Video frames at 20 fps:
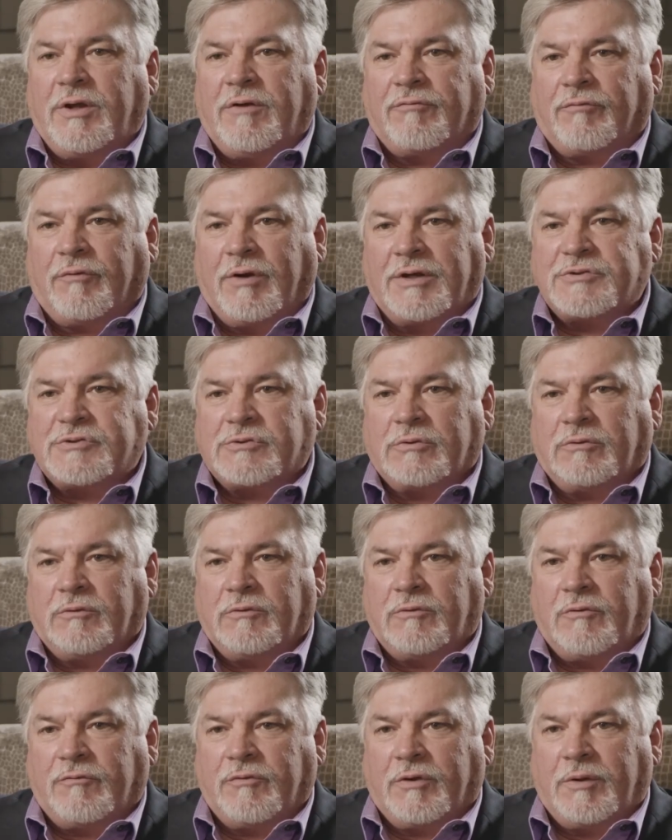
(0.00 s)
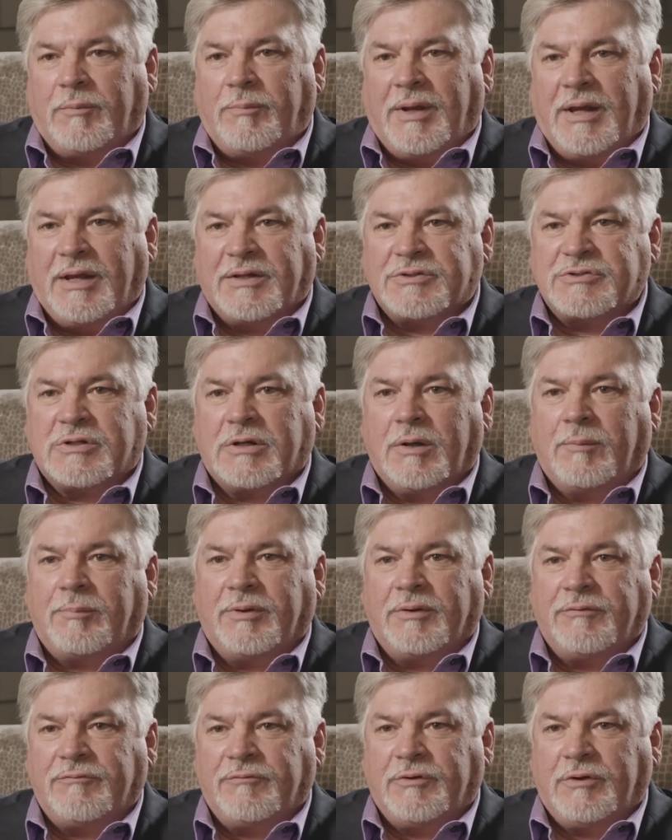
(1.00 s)
have wrestled over the past
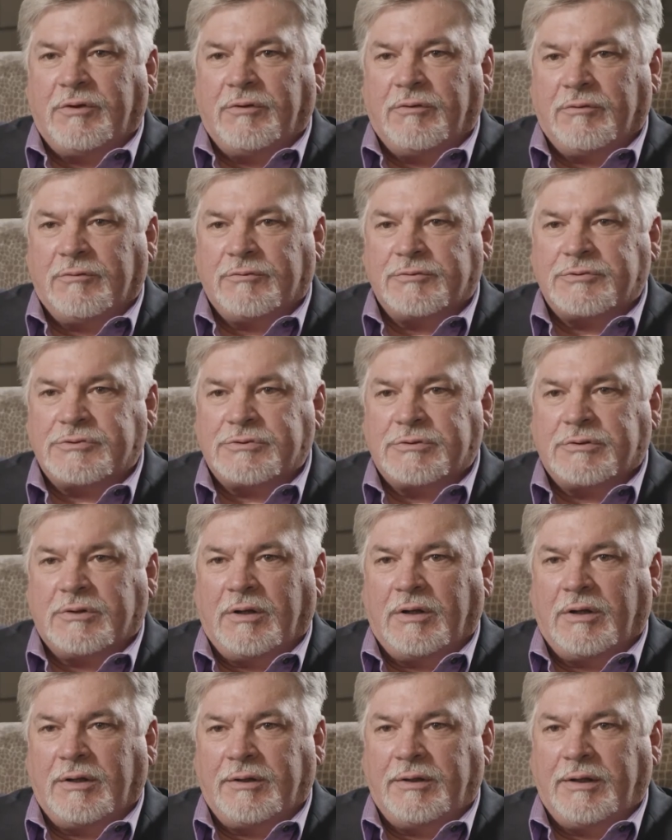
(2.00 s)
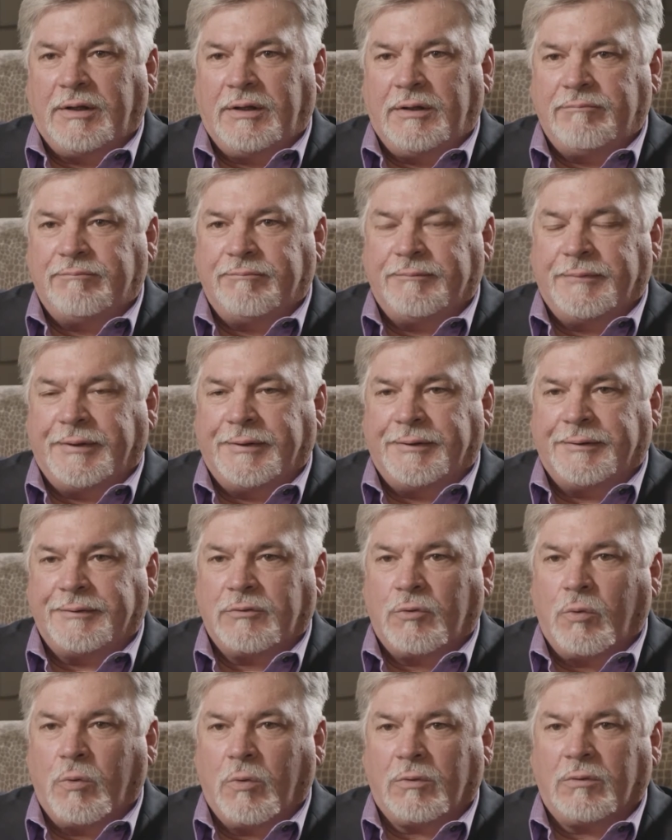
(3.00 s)
couple of years on a
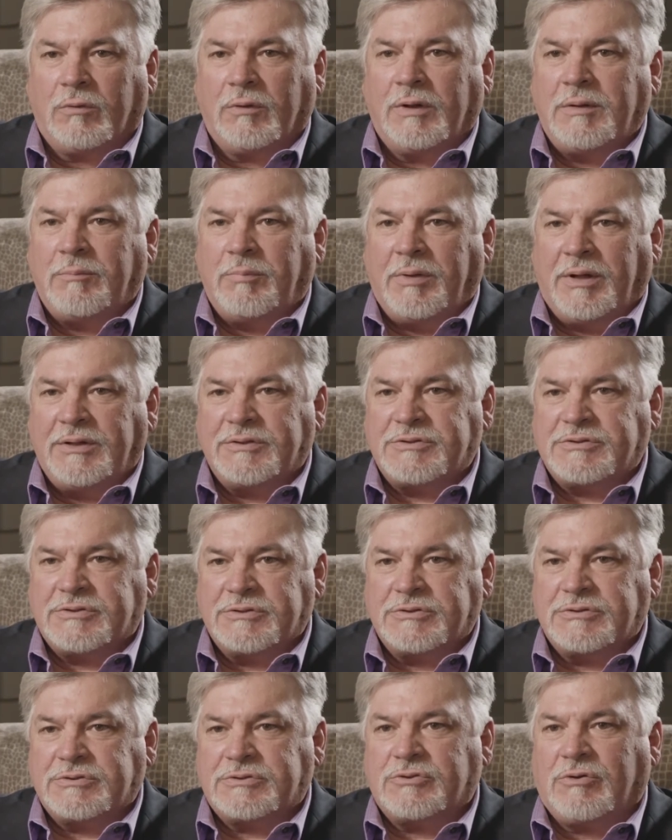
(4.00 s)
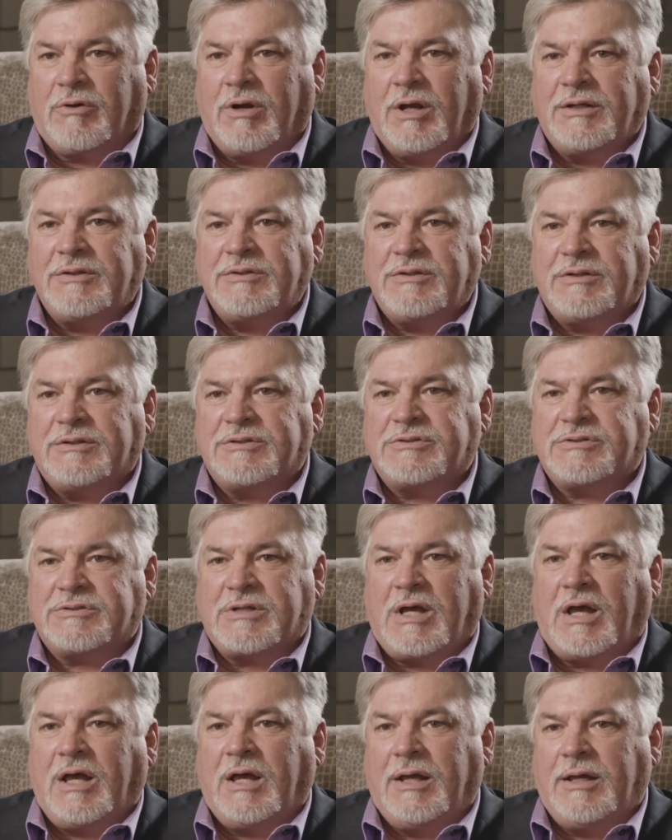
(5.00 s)
quarterly basis trying to
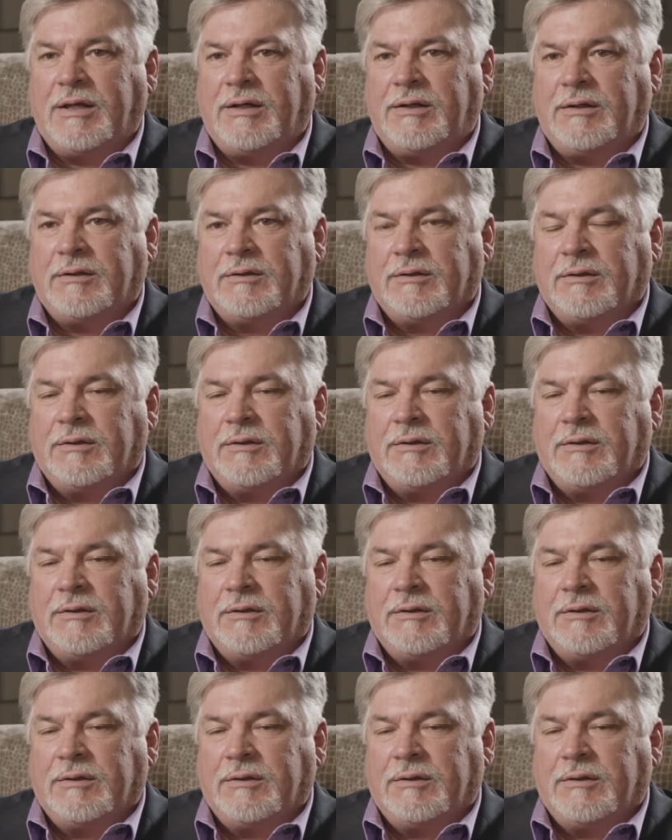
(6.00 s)
decide